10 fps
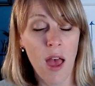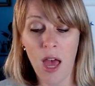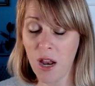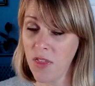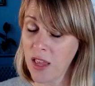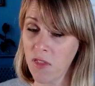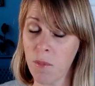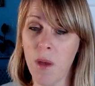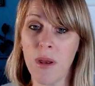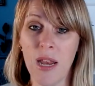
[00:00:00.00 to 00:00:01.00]
And I think at the
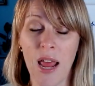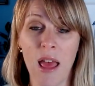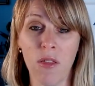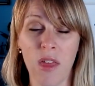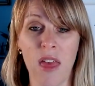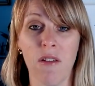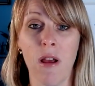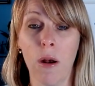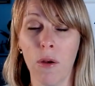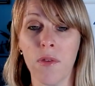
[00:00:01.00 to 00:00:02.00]
moment in healthcare, there
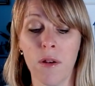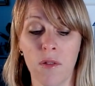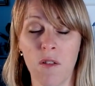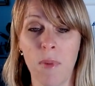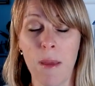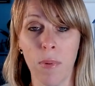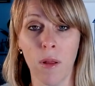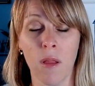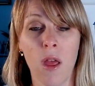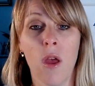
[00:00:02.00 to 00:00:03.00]
are lots and lots of
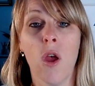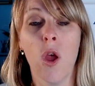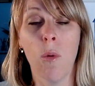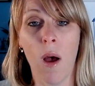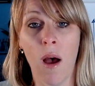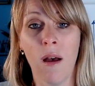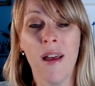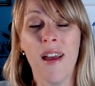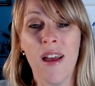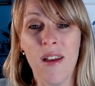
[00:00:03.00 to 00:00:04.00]
people who are
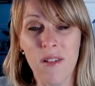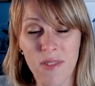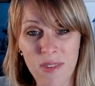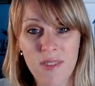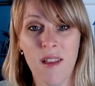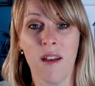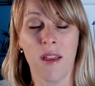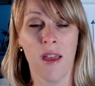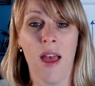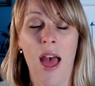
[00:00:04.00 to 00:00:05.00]

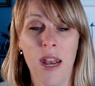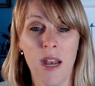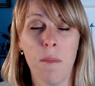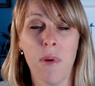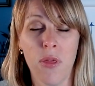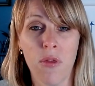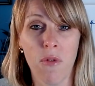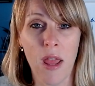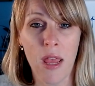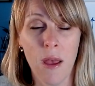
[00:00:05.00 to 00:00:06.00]
stuck at number
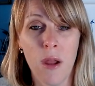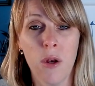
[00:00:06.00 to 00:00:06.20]
3,